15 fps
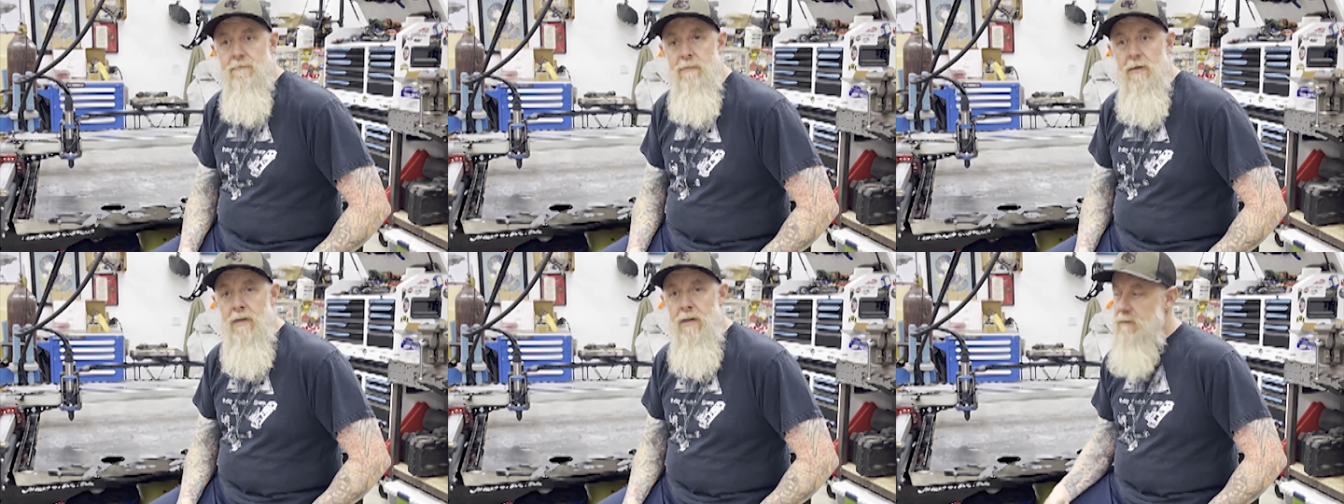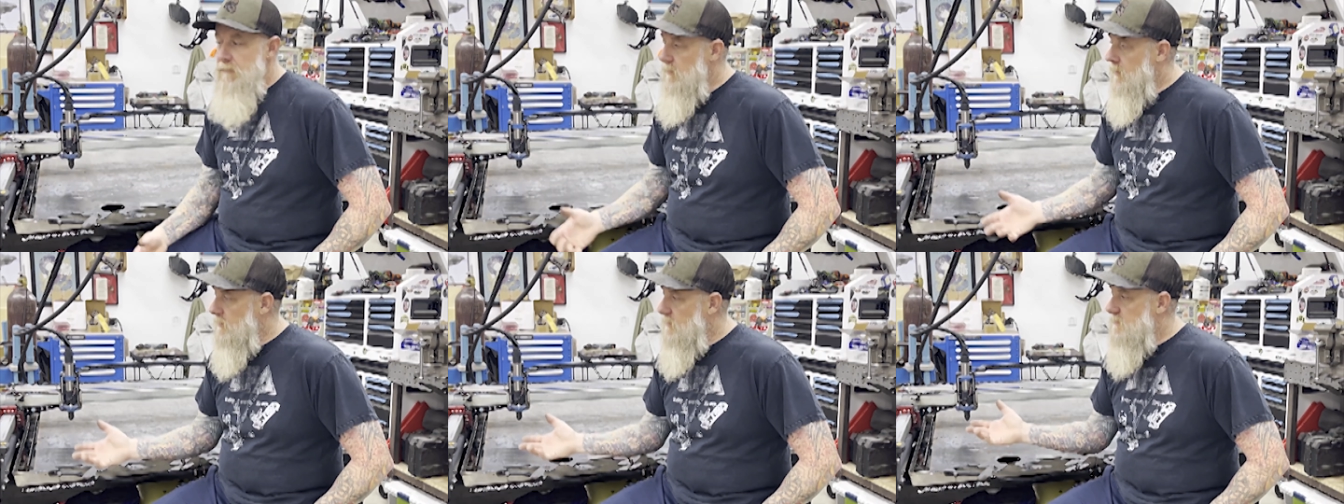Again, if
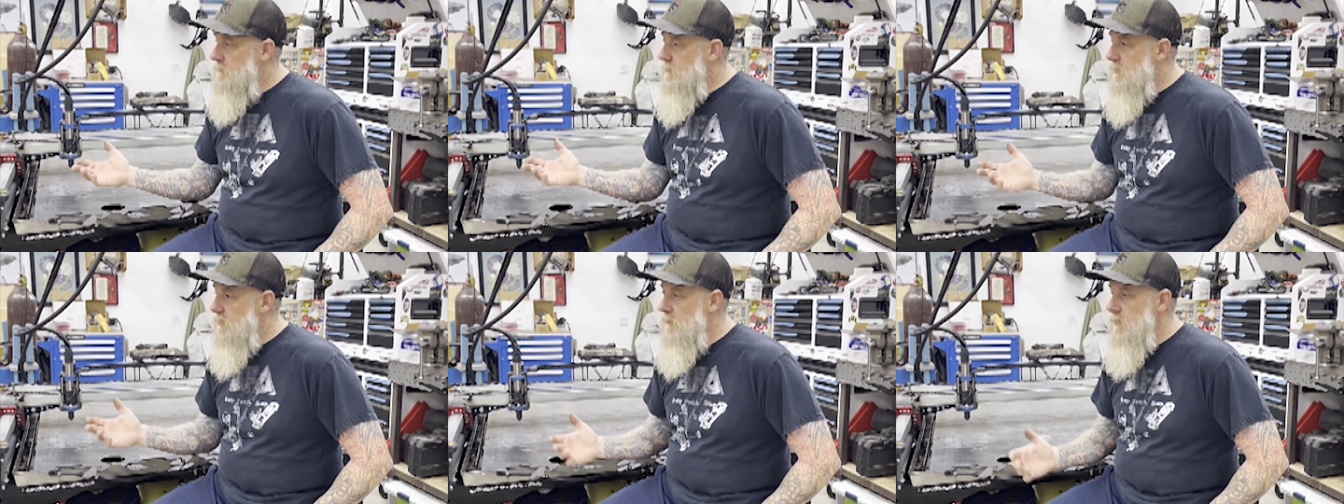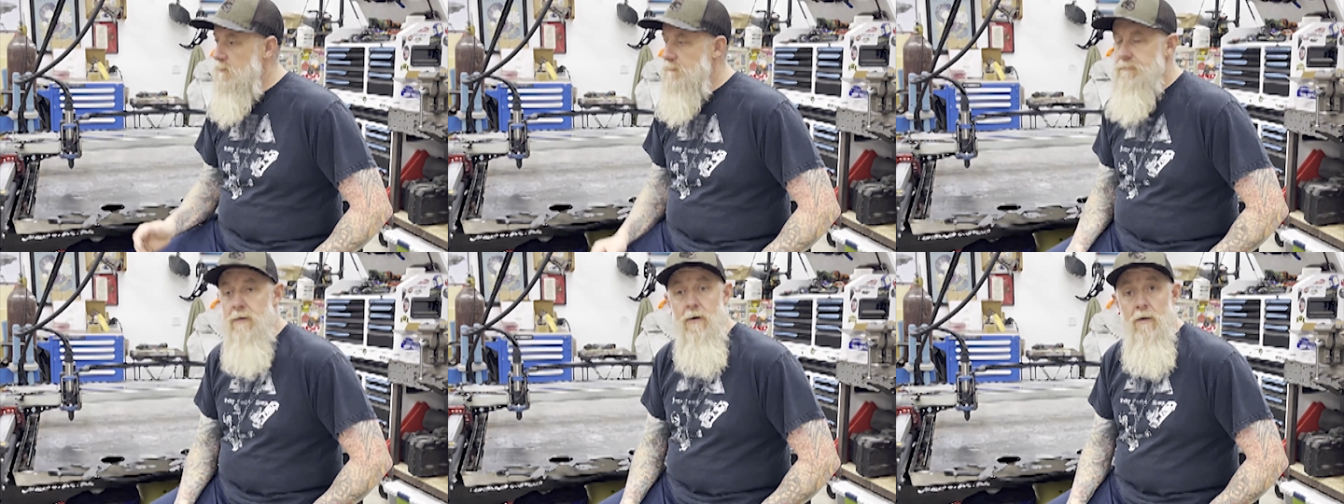you like this material,
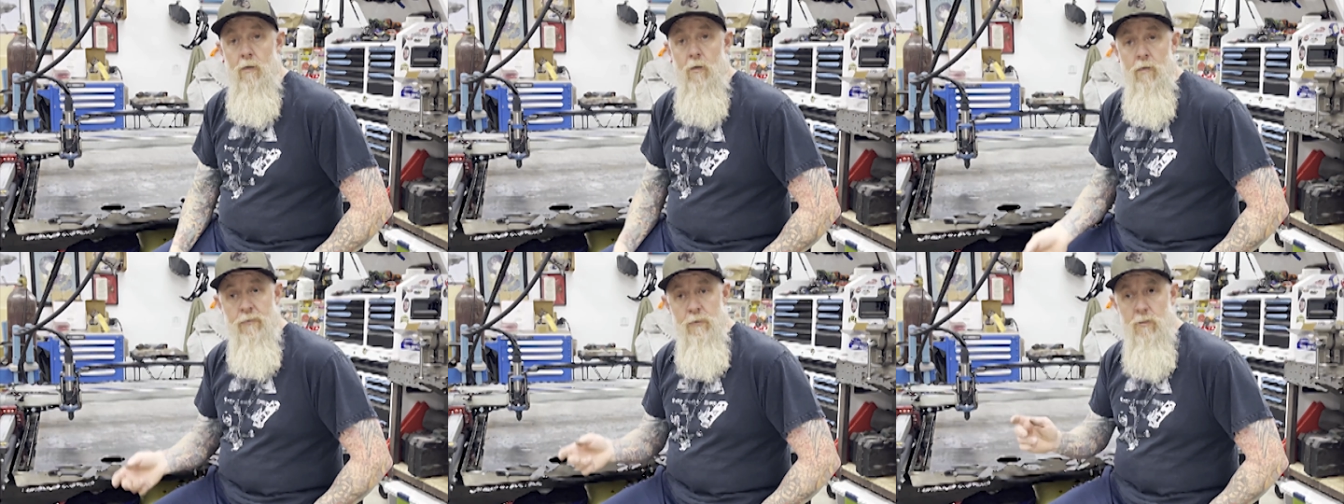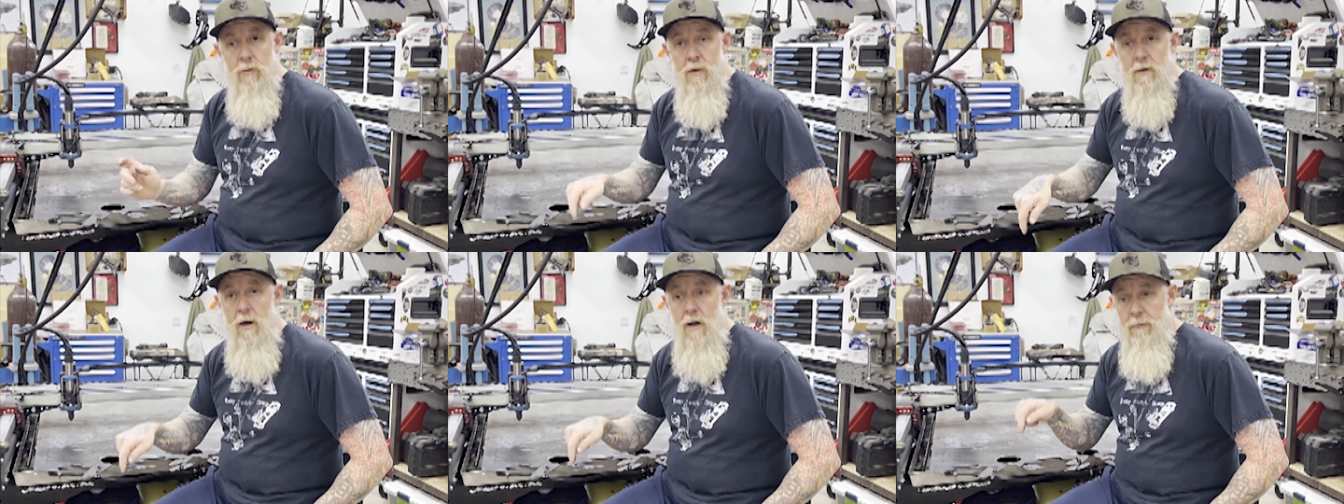or if you want
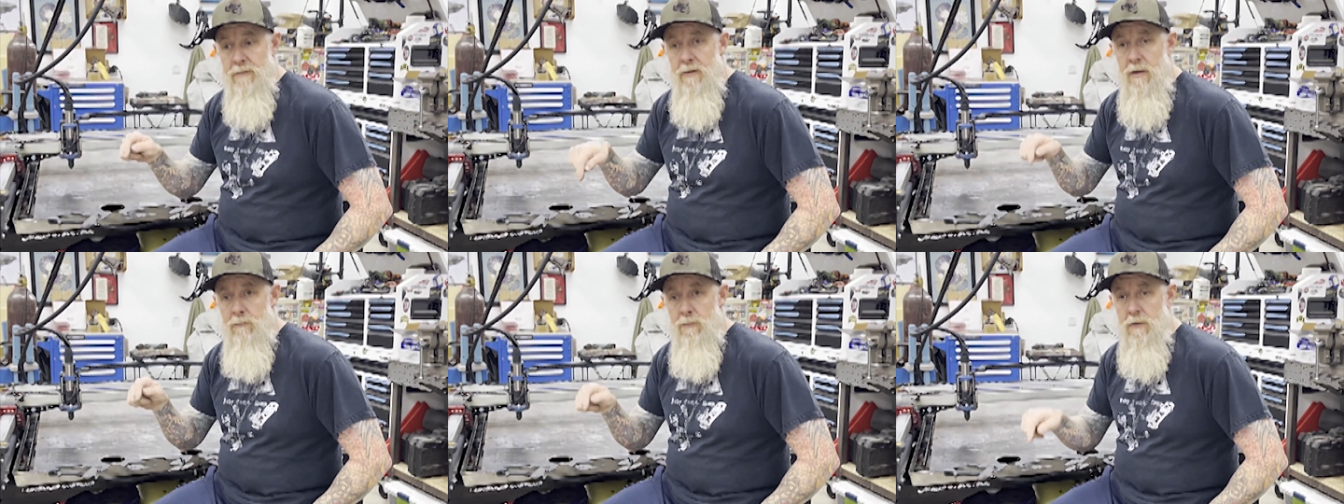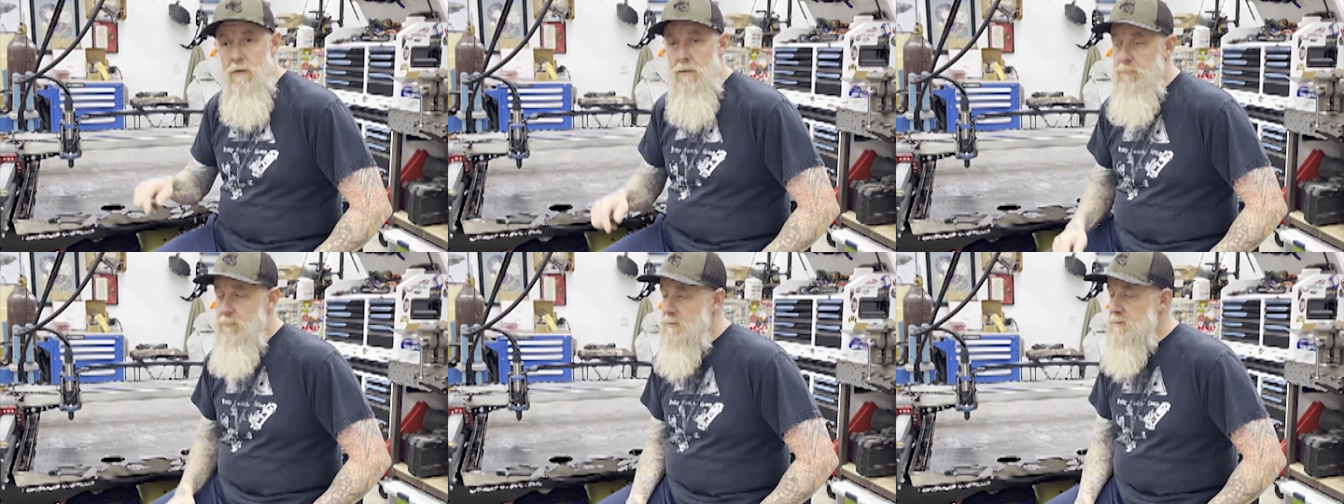to comment down
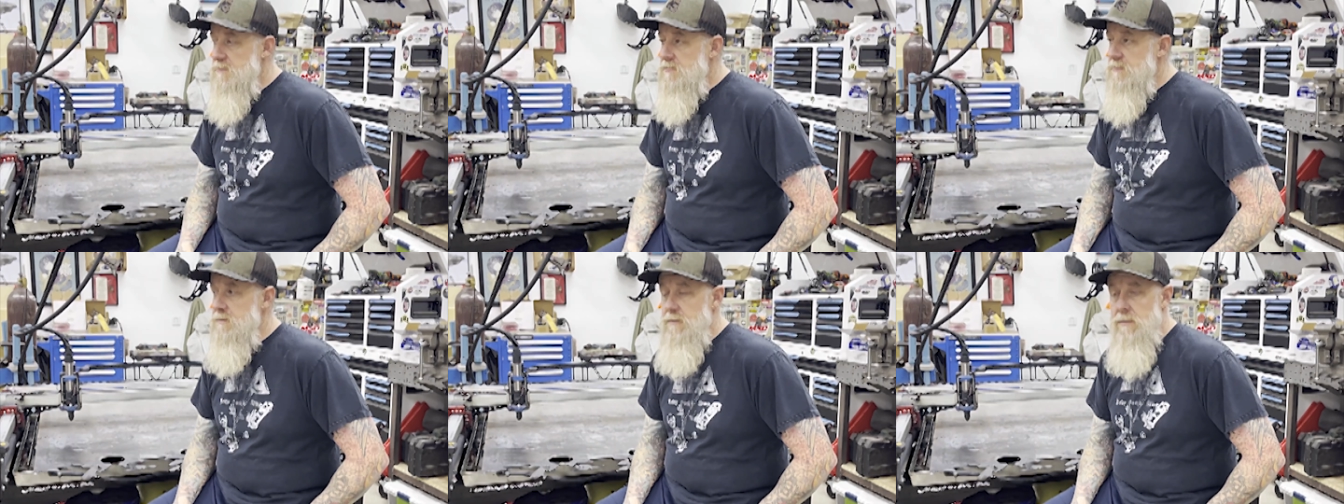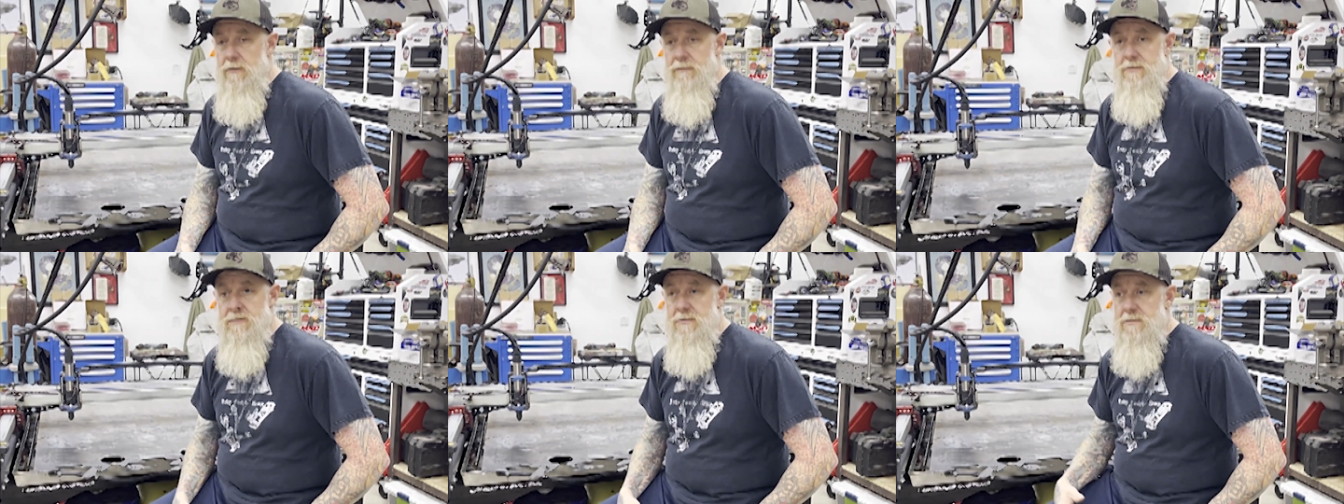below, please do. I'd
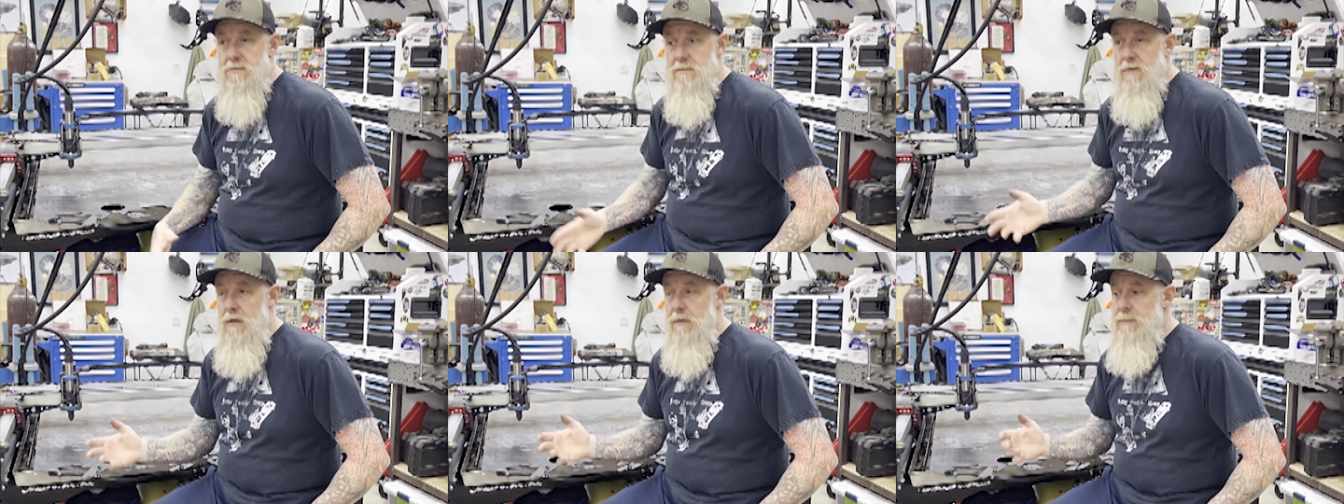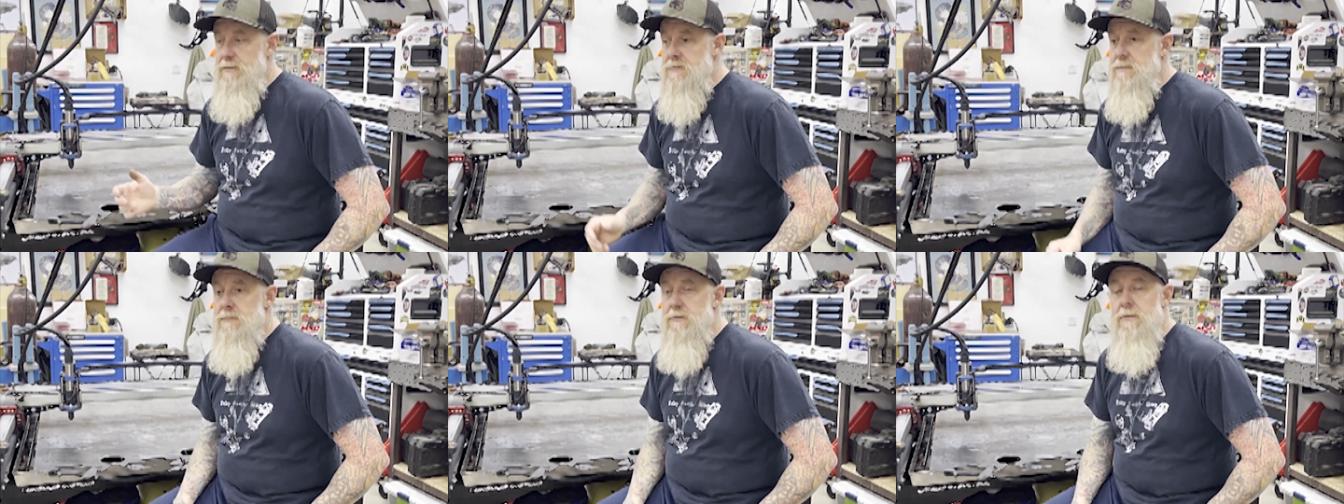love to see some
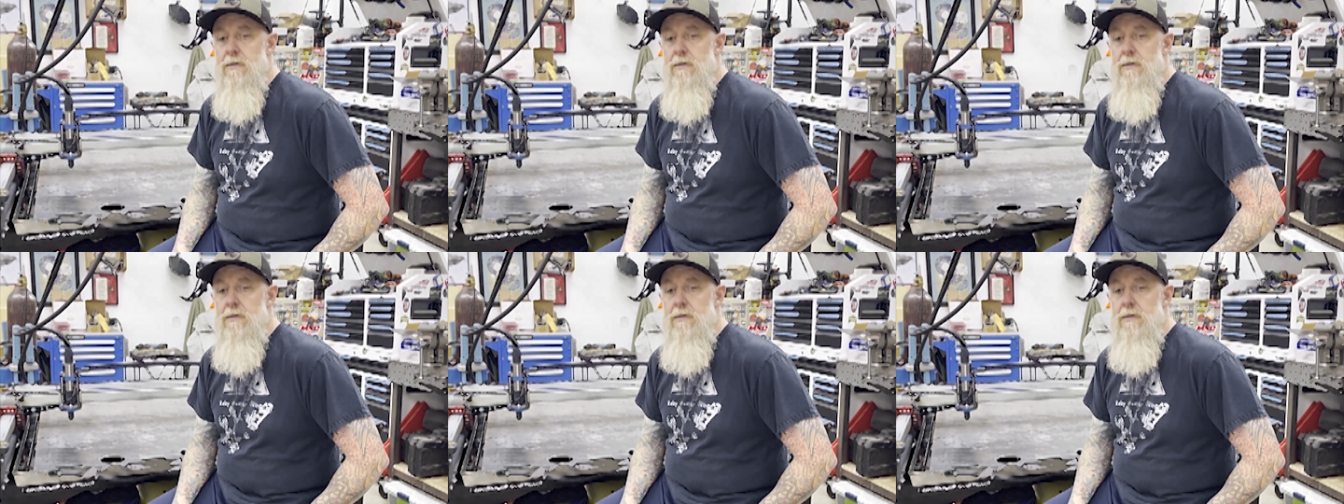comments.